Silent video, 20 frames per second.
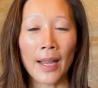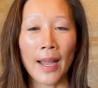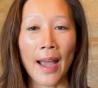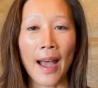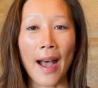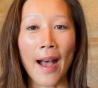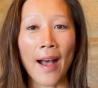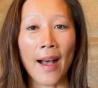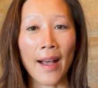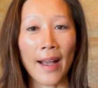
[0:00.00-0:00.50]

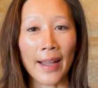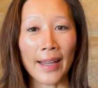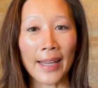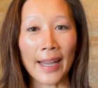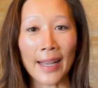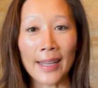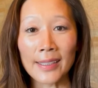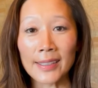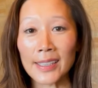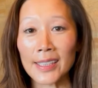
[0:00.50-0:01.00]
I
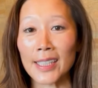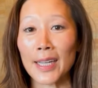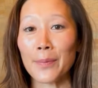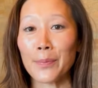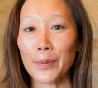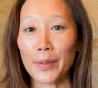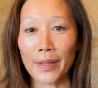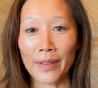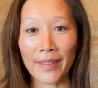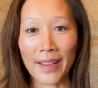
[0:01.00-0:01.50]
ended up
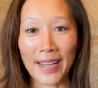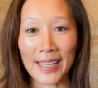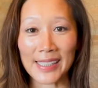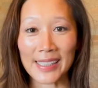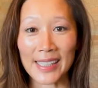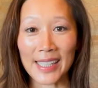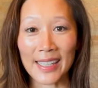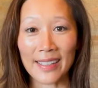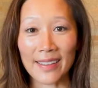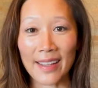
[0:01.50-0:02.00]

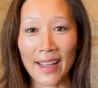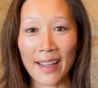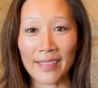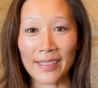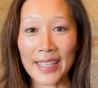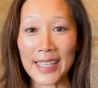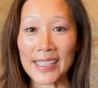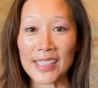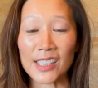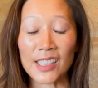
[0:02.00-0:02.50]
realizing that
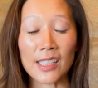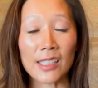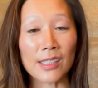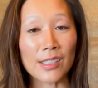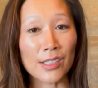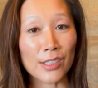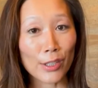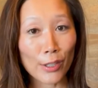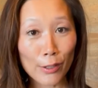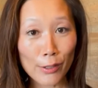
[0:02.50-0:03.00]
these
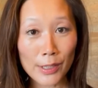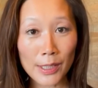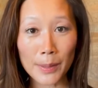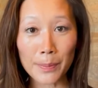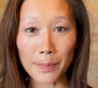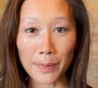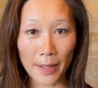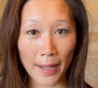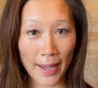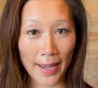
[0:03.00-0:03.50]
concerns
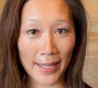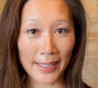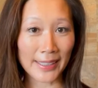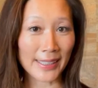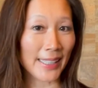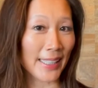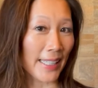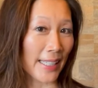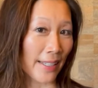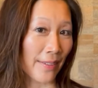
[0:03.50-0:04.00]
apply
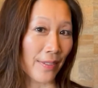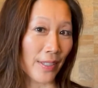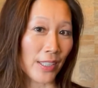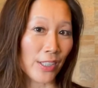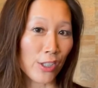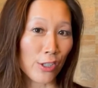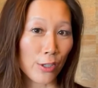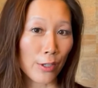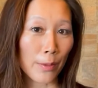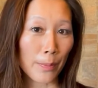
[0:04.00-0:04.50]
to even
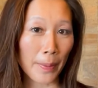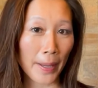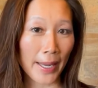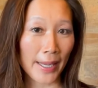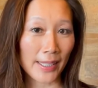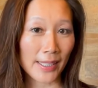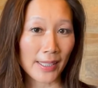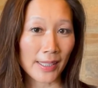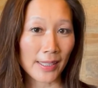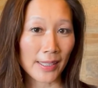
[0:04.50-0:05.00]

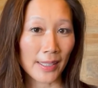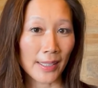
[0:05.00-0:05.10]
toothpaste.